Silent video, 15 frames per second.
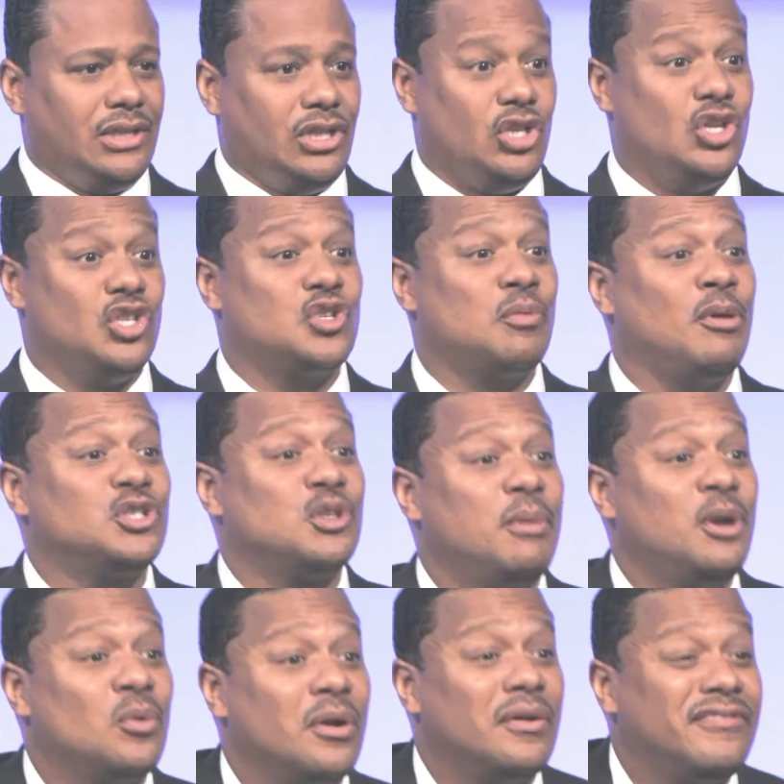you're supposed to be
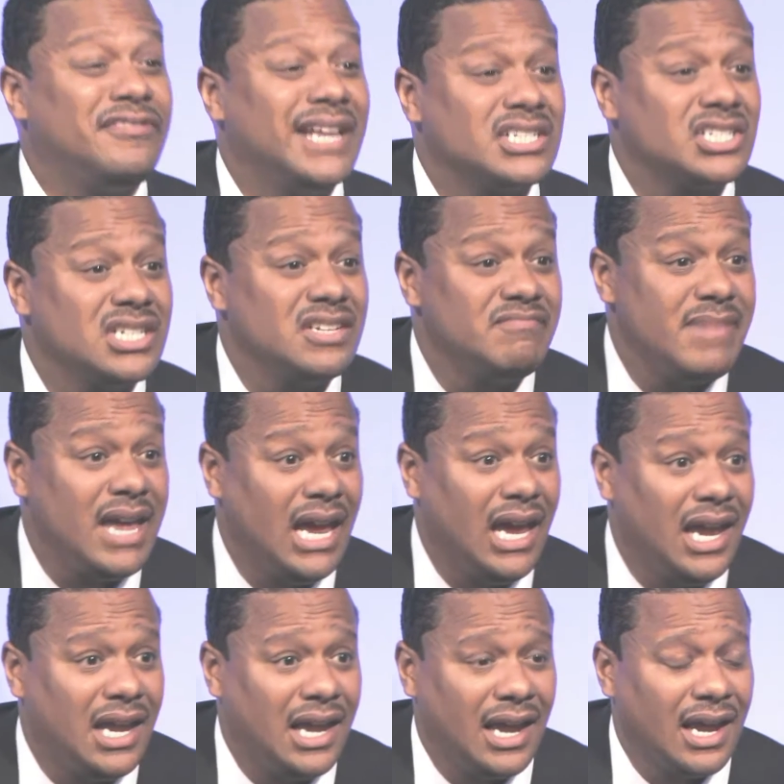a reflection of
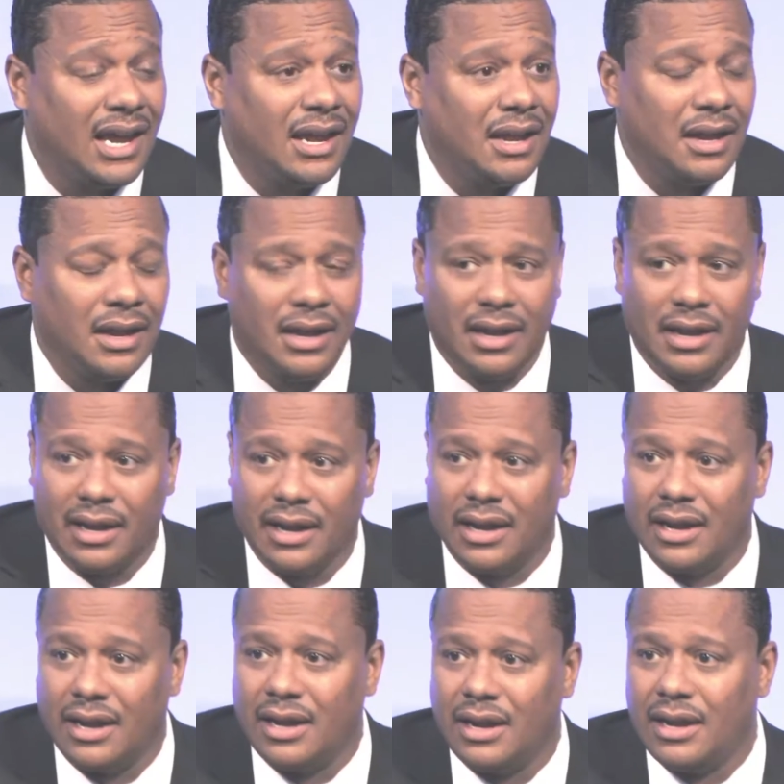me.
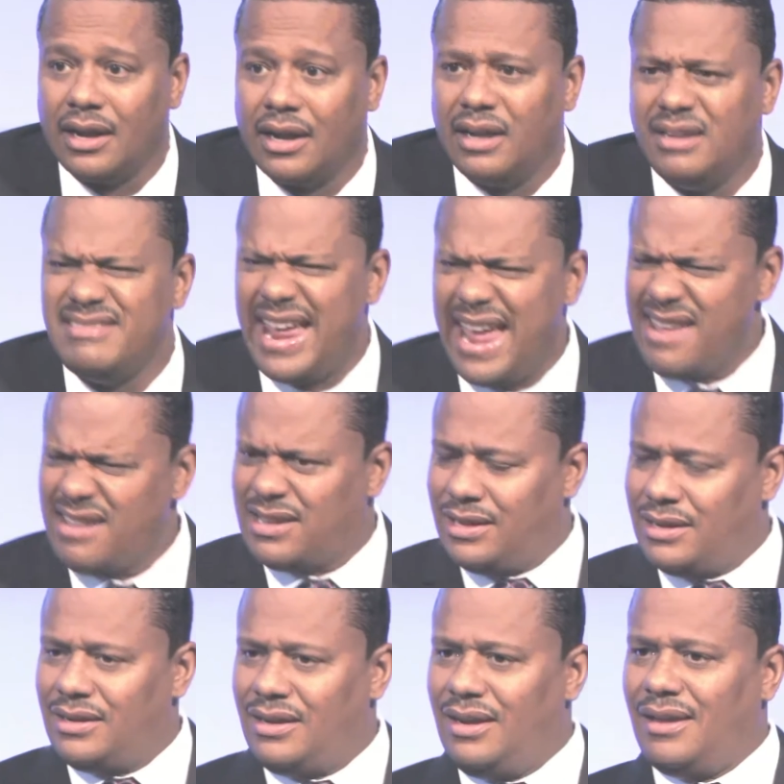
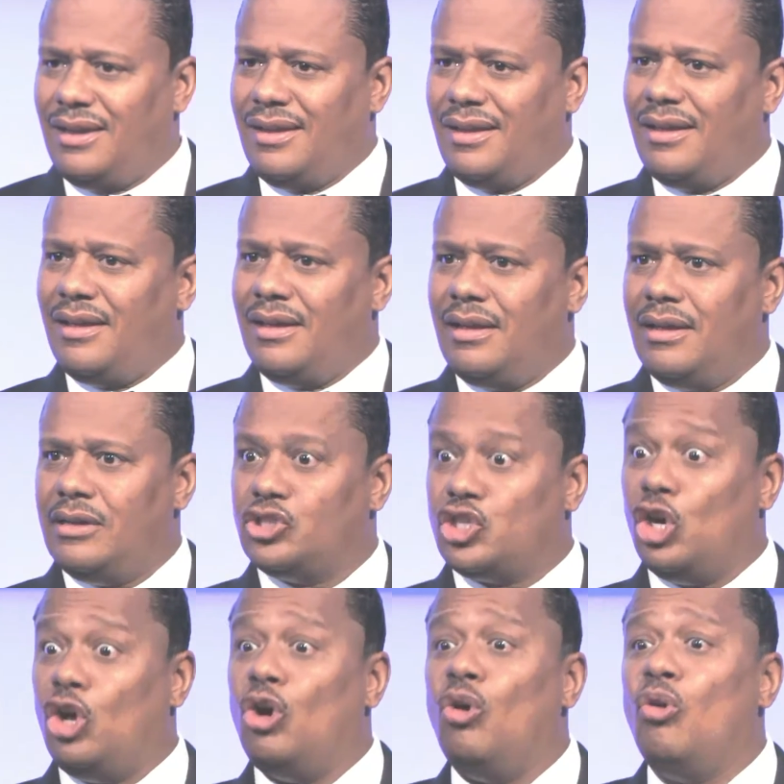Naked to
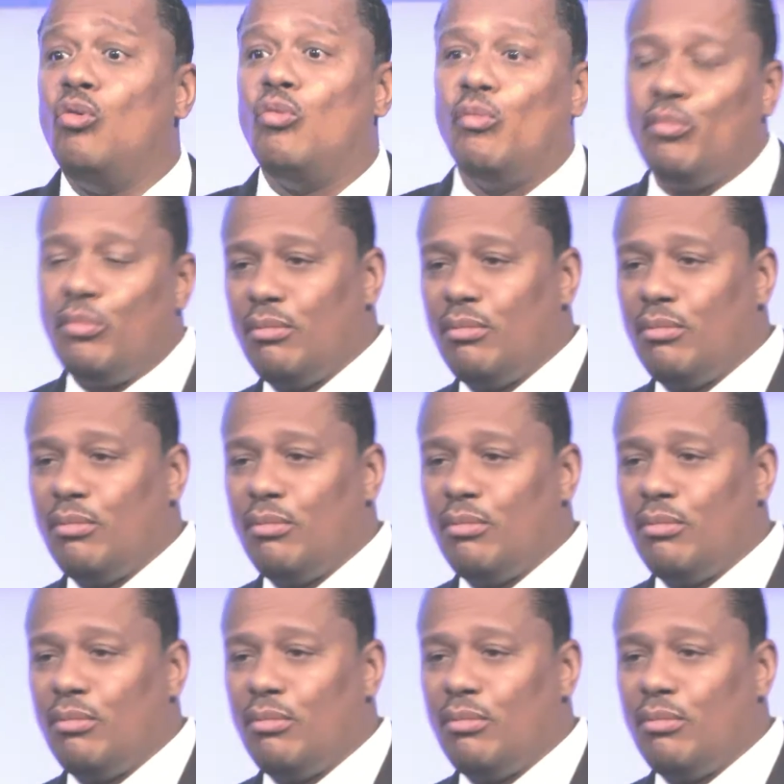whom?